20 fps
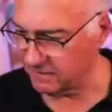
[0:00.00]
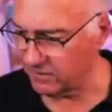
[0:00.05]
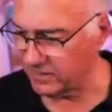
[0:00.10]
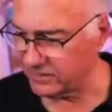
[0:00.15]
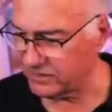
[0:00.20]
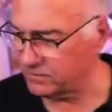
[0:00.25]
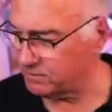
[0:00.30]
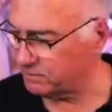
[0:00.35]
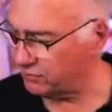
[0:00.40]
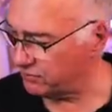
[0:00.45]
Oh, I
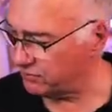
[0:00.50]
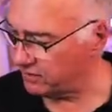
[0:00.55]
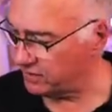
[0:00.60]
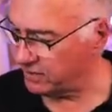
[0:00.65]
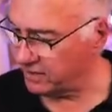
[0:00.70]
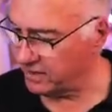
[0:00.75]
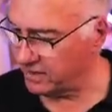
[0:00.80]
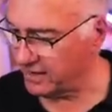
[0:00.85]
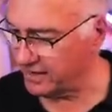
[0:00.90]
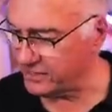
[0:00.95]
just put.
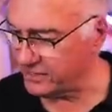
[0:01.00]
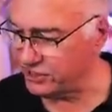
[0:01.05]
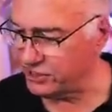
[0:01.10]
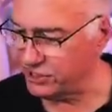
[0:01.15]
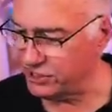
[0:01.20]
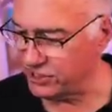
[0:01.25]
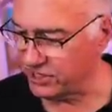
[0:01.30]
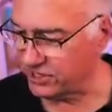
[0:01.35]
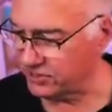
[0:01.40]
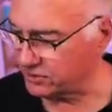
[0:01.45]
I
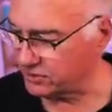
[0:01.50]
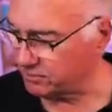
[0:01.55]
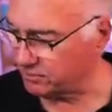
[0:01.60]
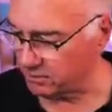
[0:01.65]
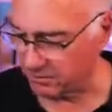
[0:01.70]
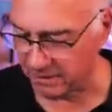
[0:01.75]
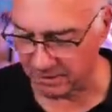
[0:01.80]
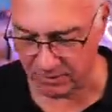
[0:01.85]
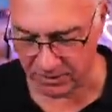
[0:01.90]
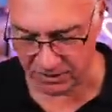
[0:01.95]
just put
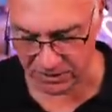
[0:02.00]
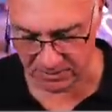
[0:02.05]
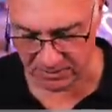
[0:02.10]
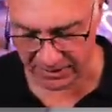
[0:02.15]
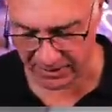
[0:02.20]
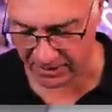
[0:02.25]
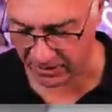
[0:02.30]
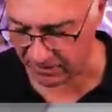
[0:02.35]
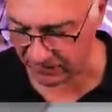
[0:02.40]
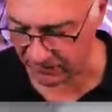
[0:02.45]
my brush in my
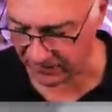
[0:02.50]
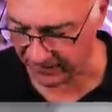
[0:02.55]
coffee.